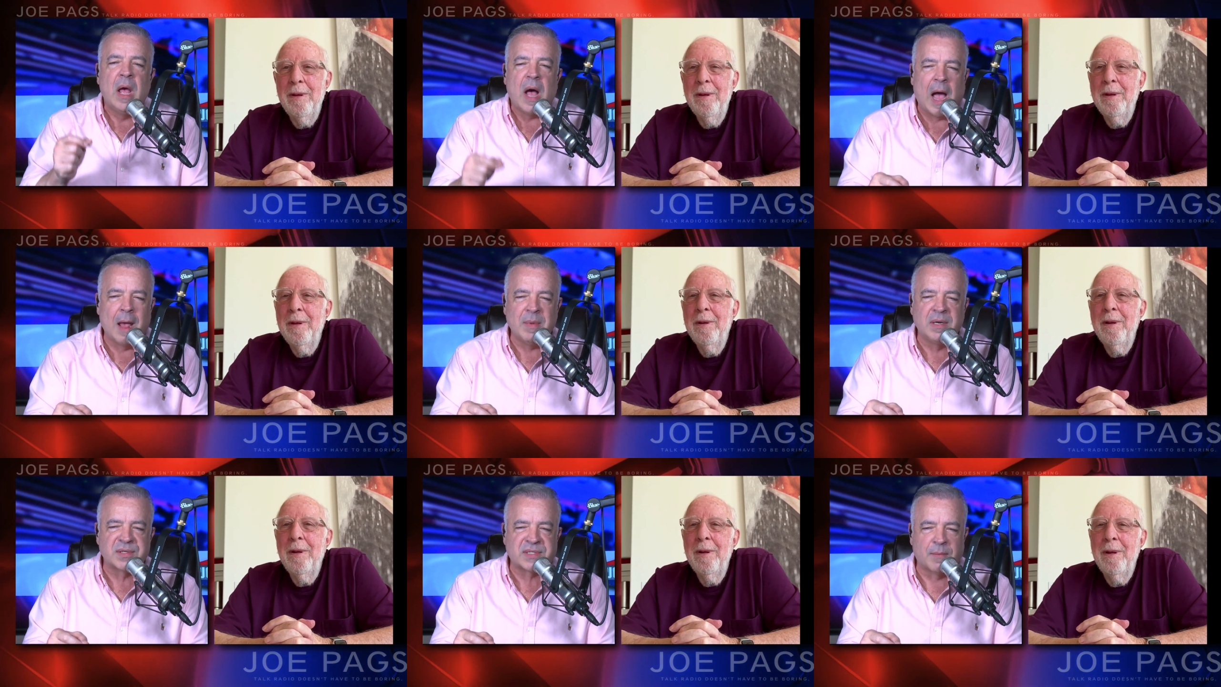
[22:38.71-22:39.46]
Speaker 1: I'm
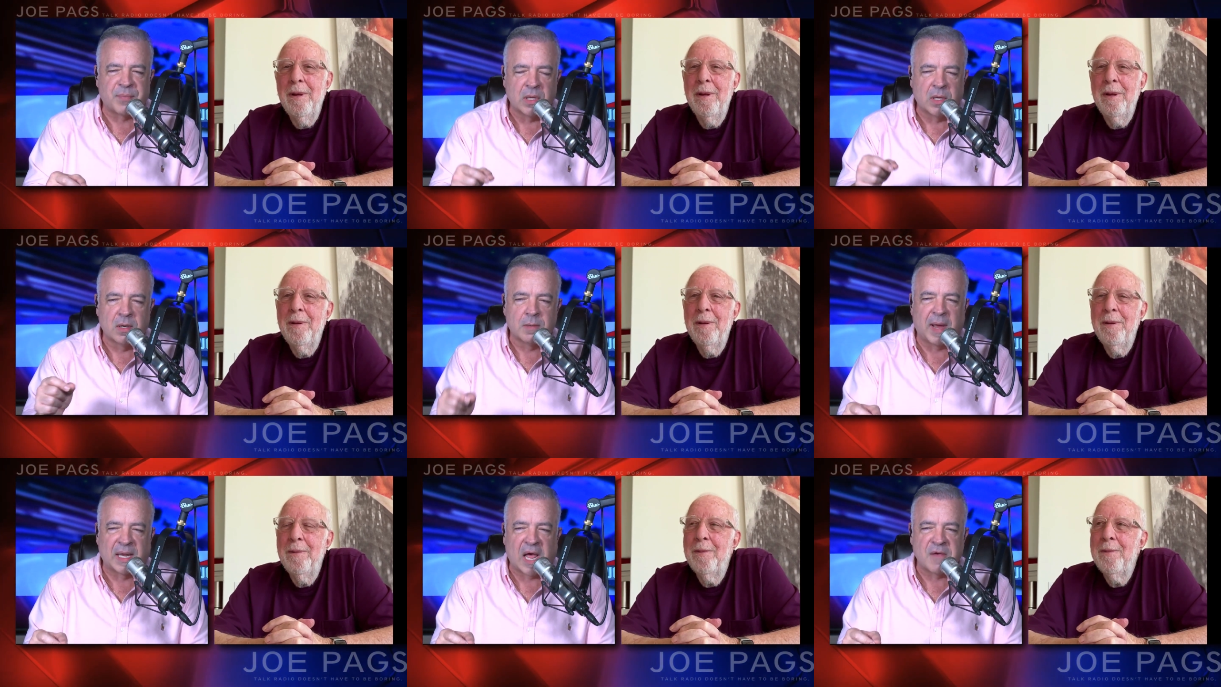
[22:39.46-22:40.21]
Into Something Good,
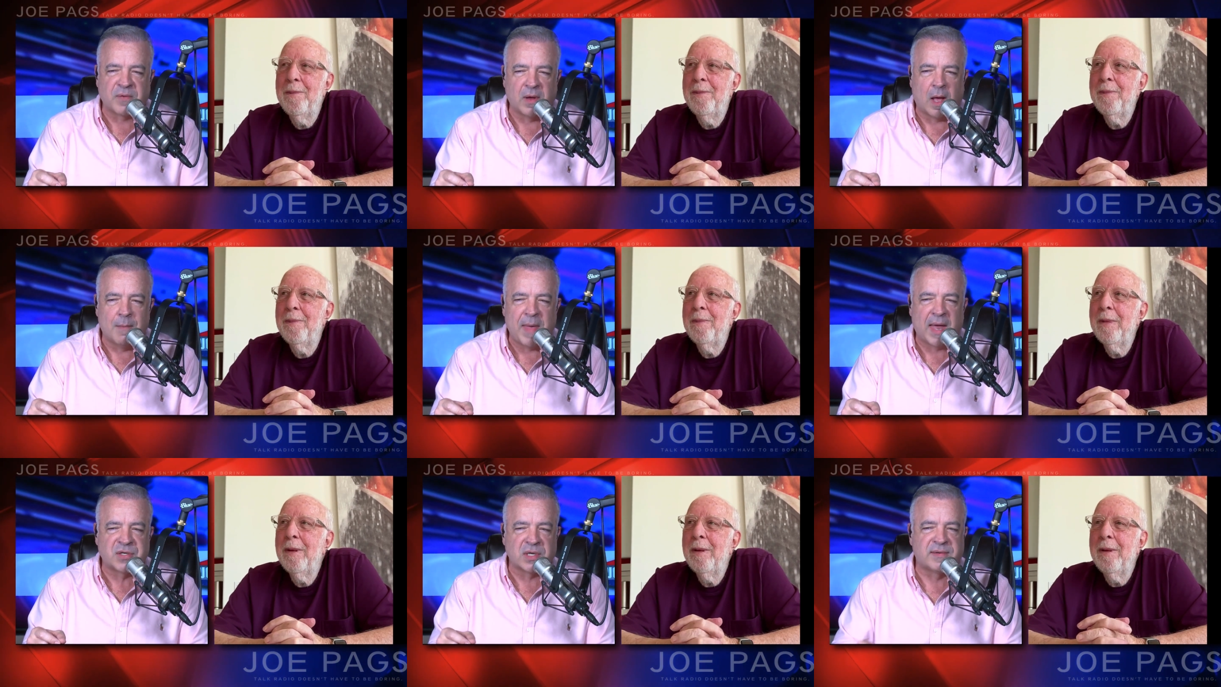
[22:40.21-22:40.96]
My Life uh,
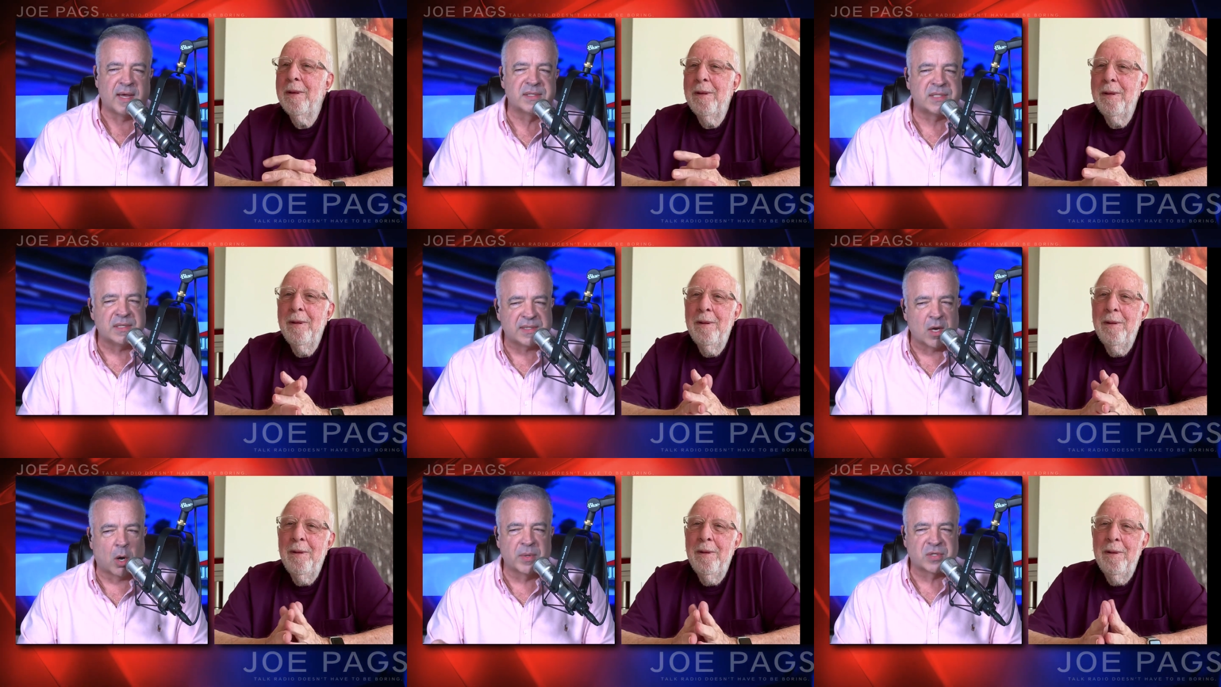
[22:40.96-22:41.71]
Managing ten C
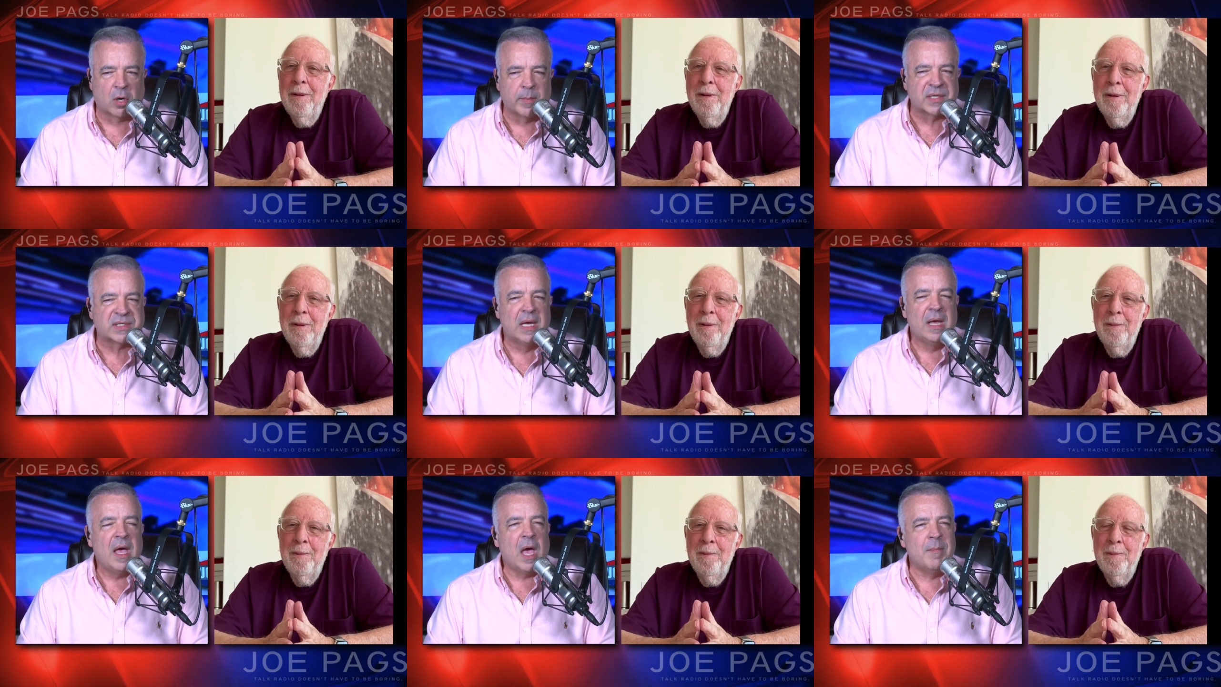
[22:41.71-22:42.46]
C, Herman's Hermits,
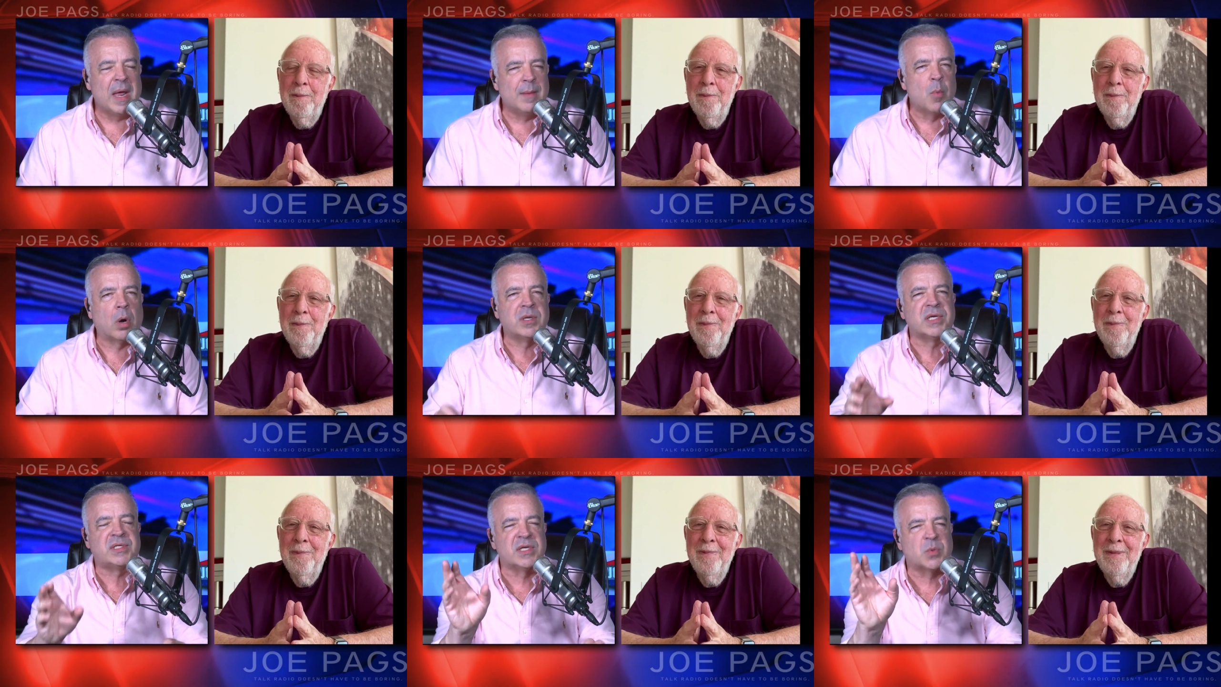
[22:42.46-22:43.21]
and many more.
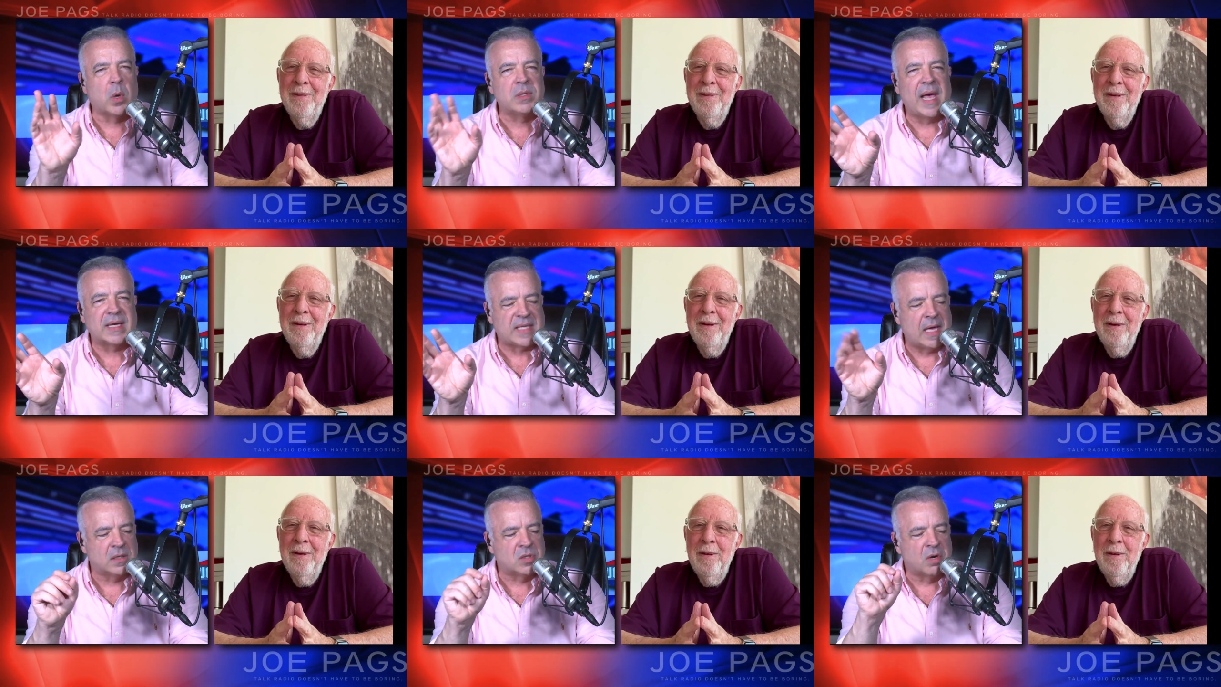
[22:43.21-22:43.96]
Just, just one last
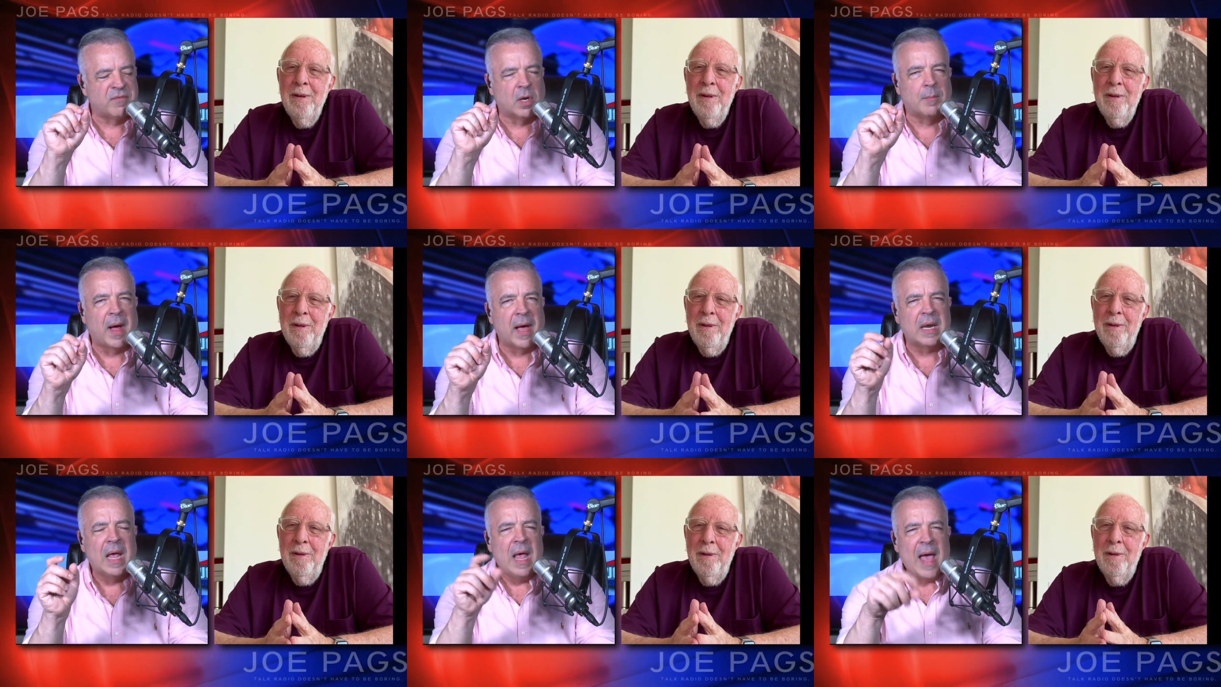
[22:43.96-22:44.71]
anecdote, if you don't mind.